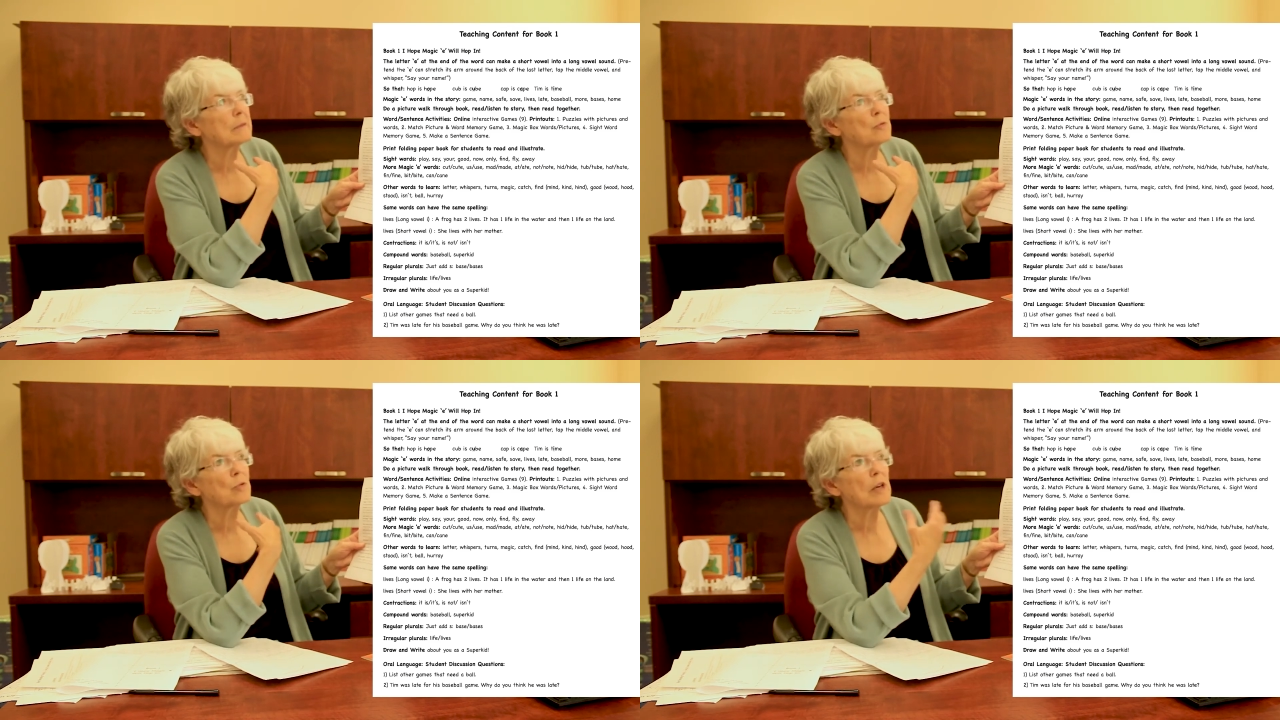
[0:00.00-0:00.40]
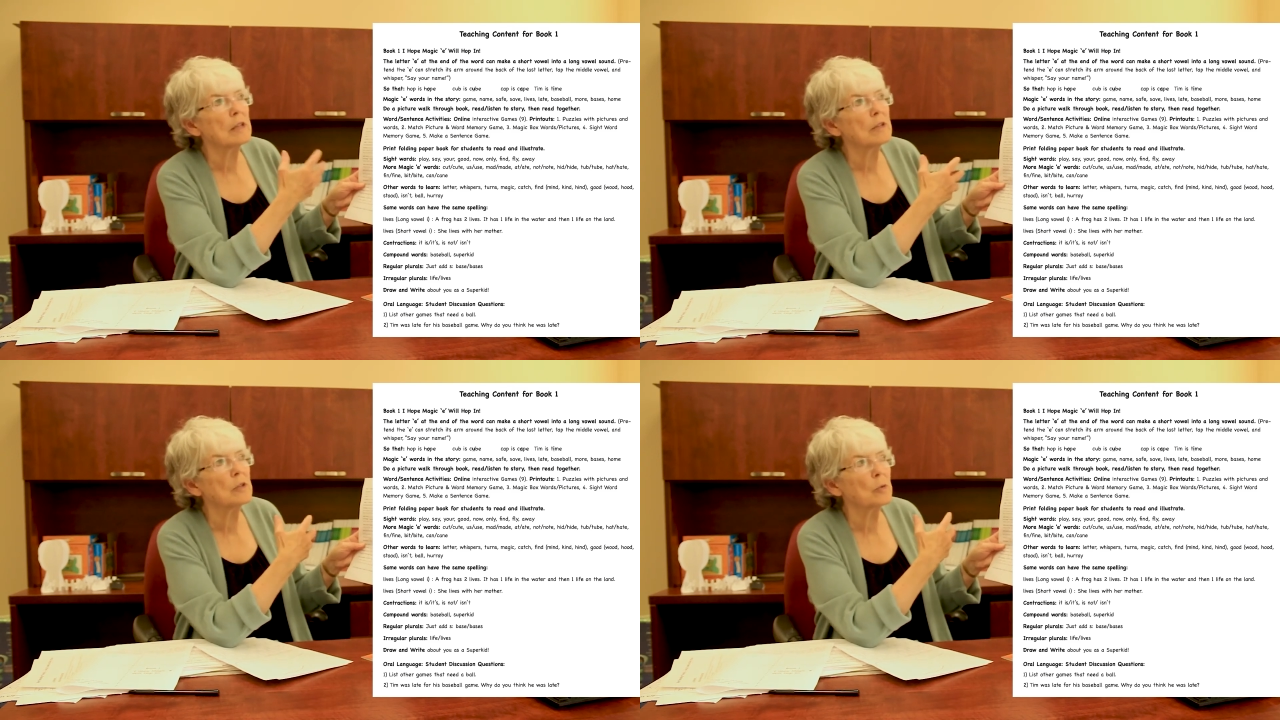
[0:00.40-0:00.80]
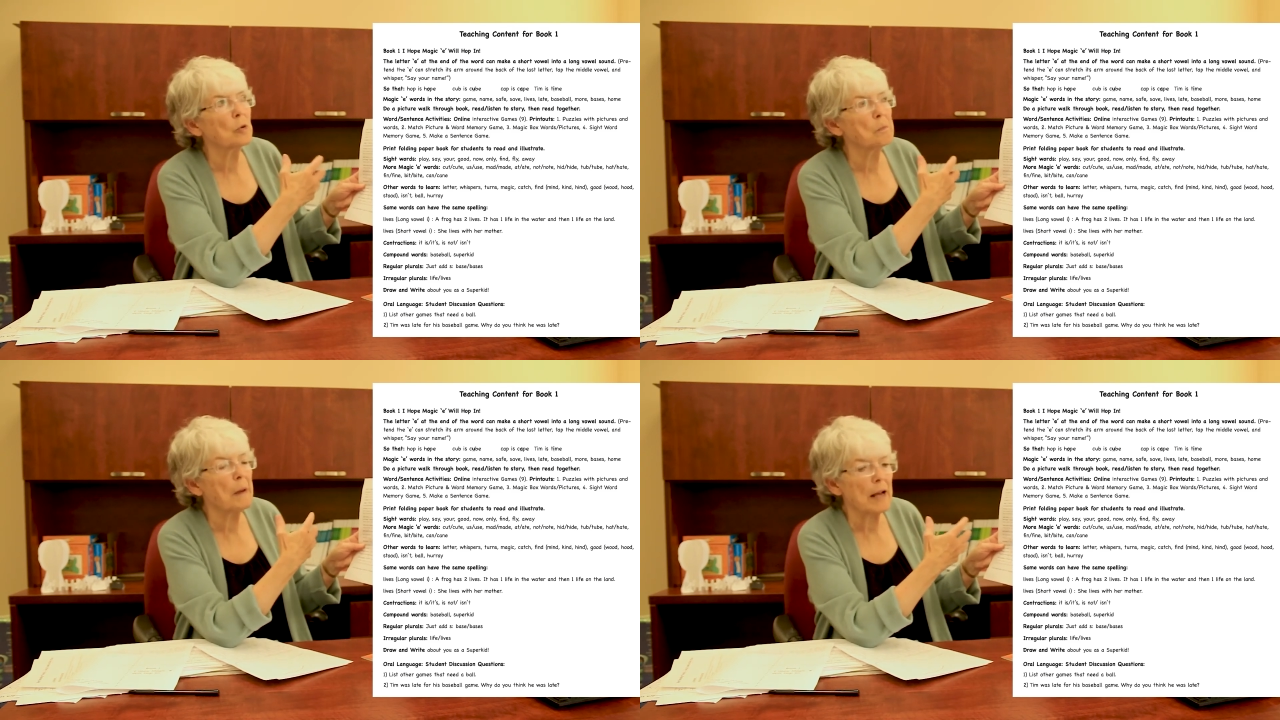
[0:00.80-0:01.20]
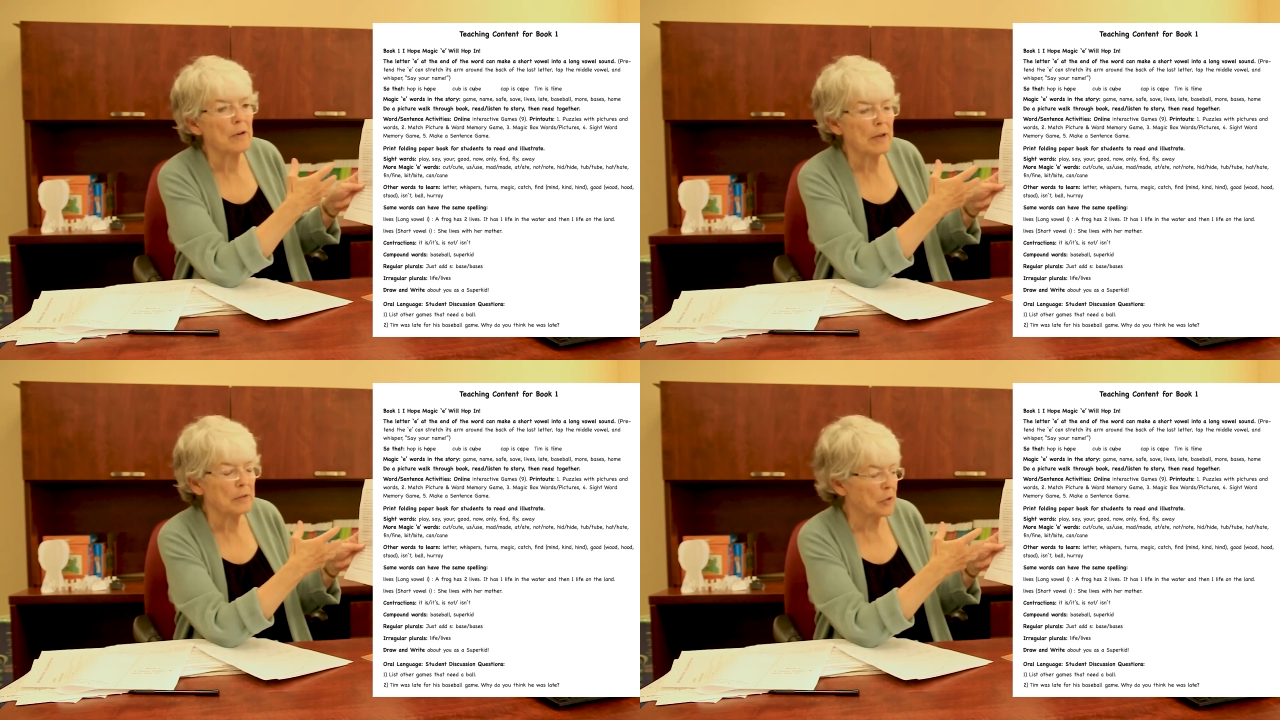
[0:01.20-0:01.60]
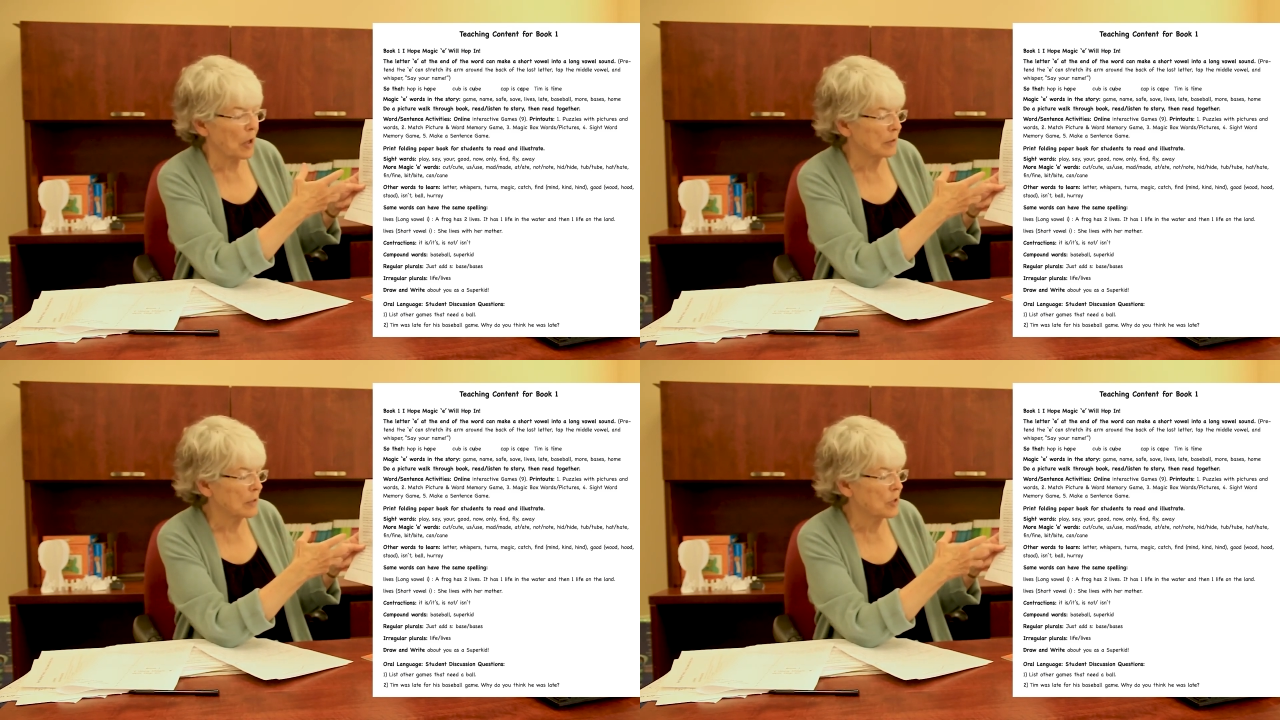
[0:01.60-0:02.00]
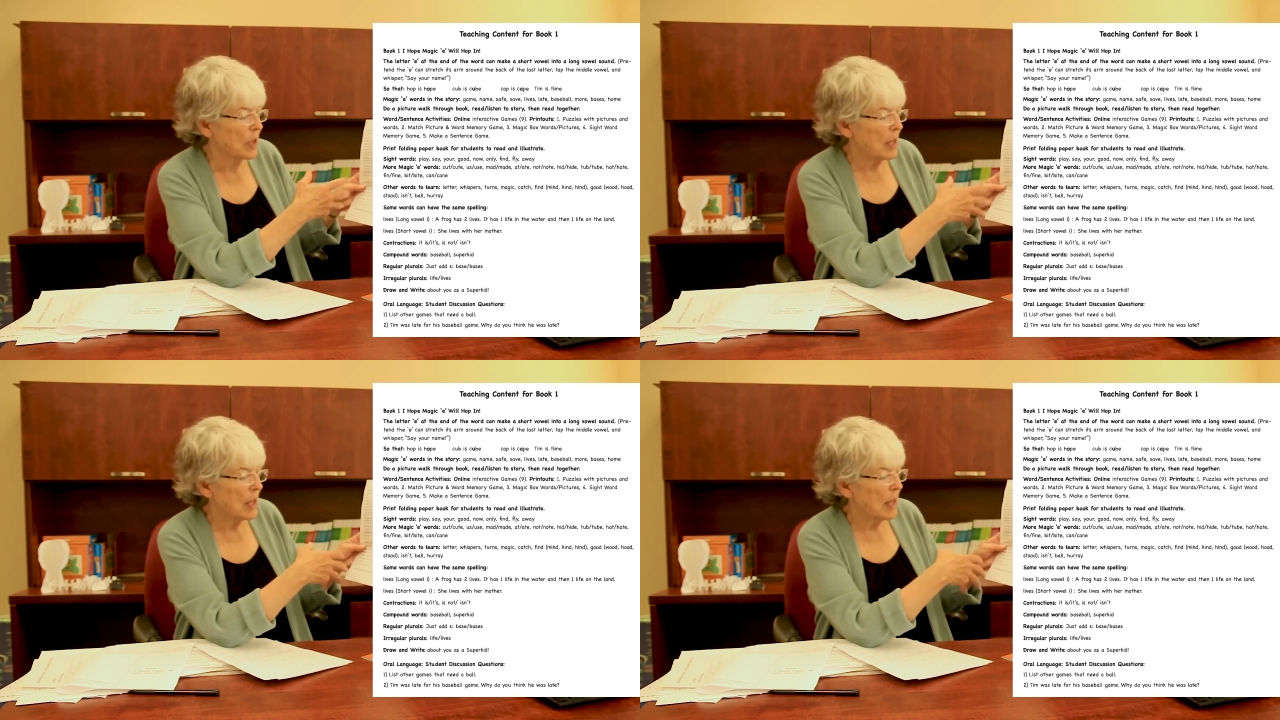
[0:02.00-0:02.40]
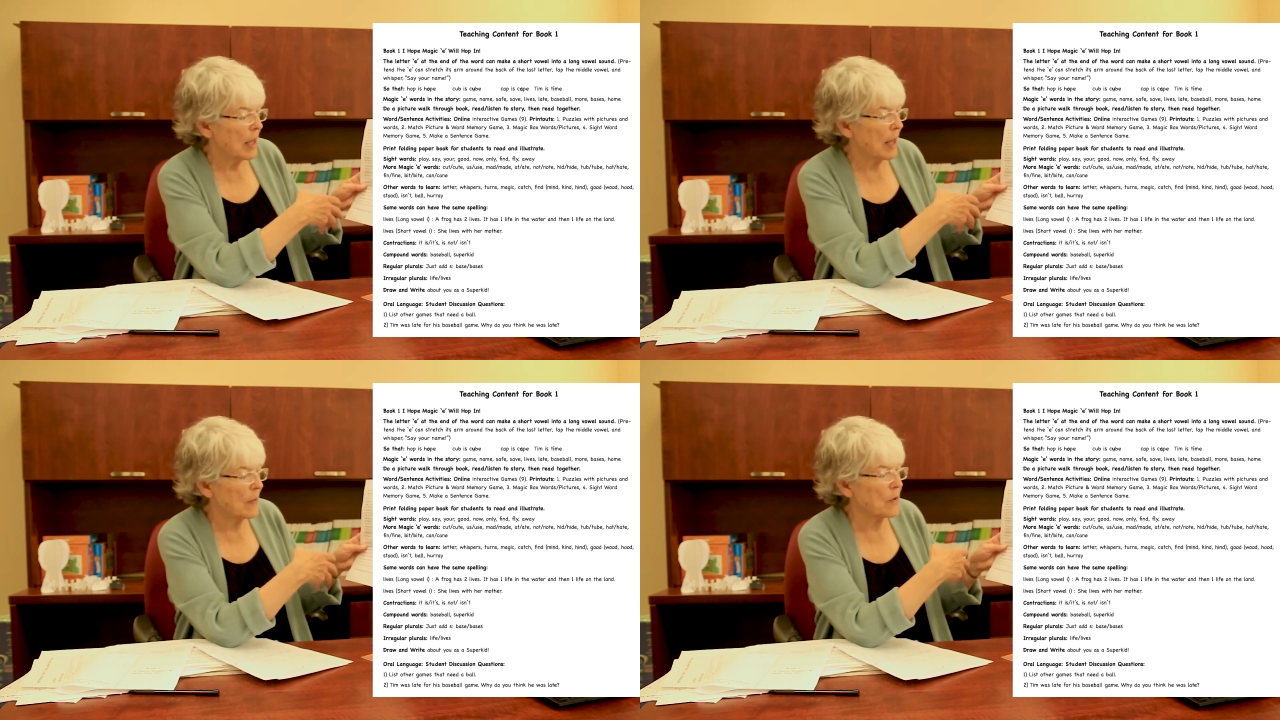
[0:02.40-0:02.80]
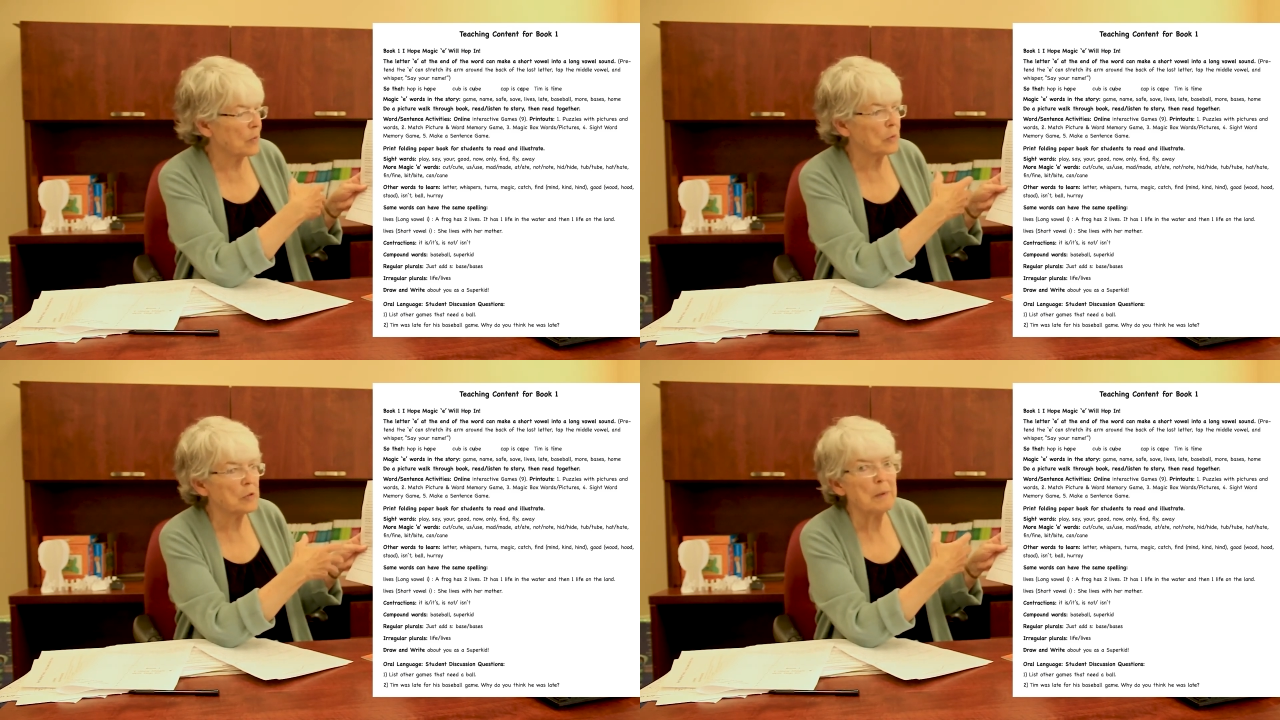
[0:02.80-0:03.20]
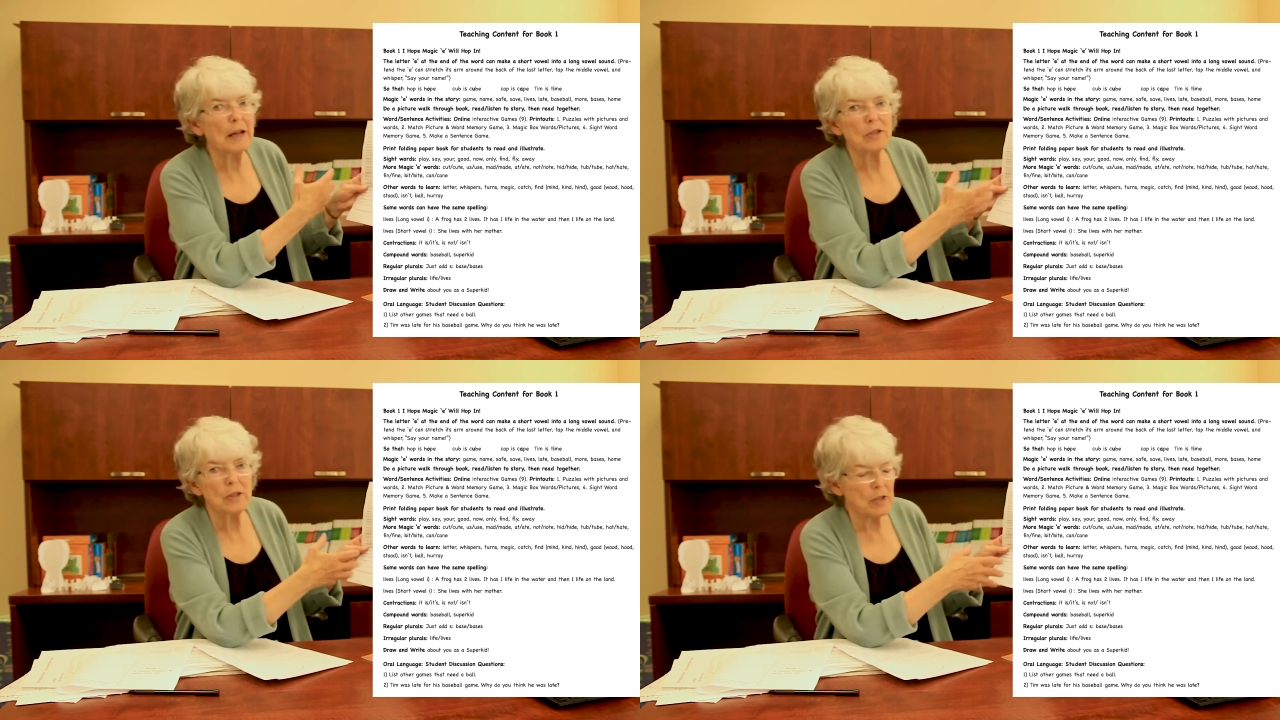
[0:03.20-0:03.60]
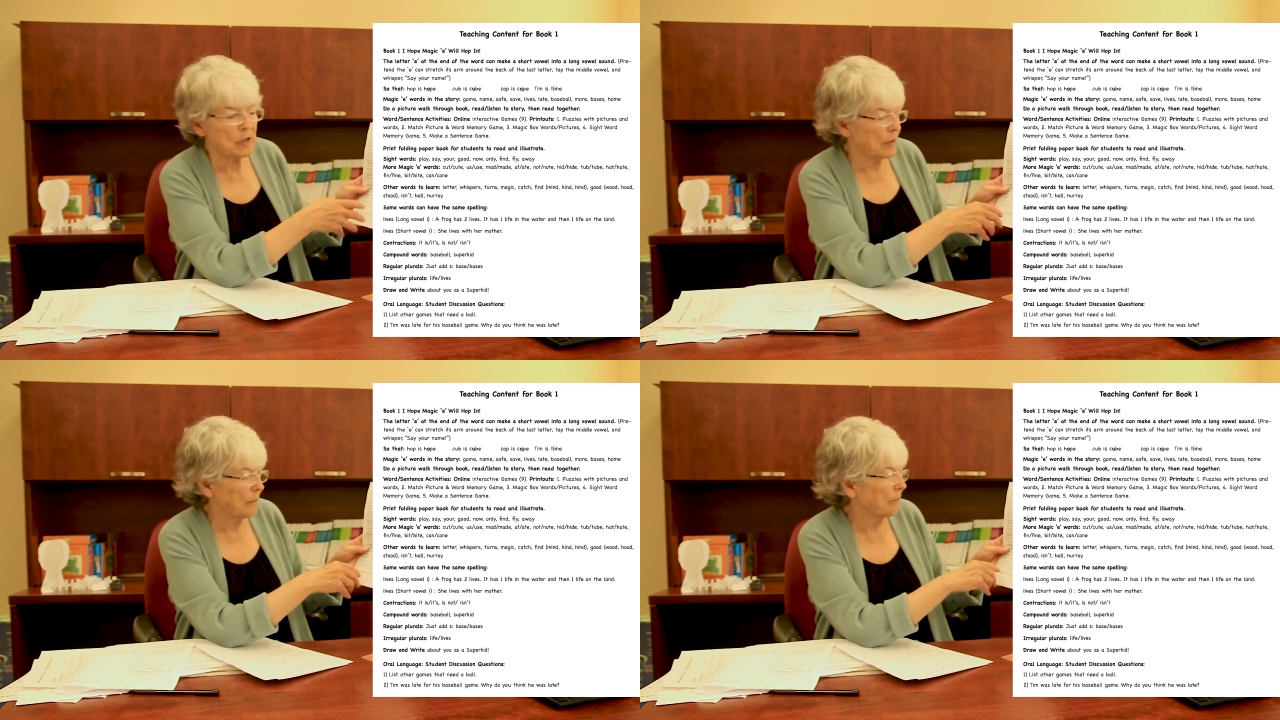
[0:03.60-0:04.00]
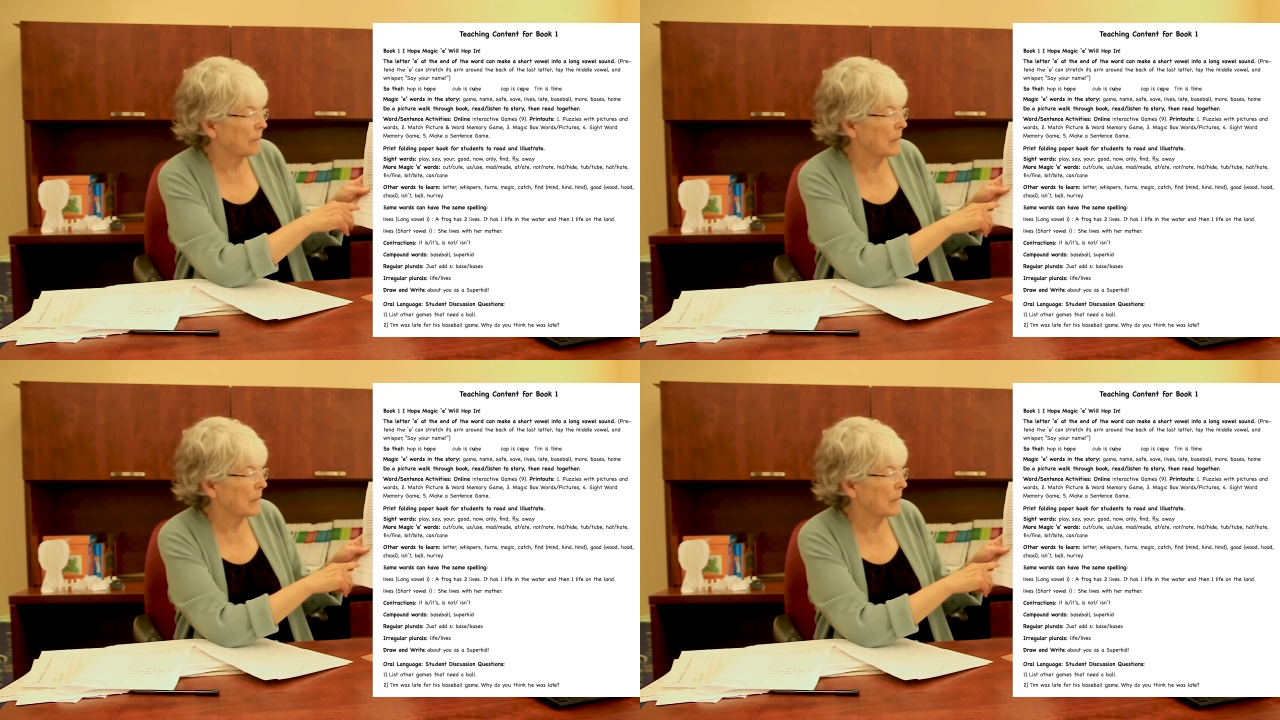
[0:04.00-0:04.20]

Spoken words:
drawing on their own background knowledge and their own imagination.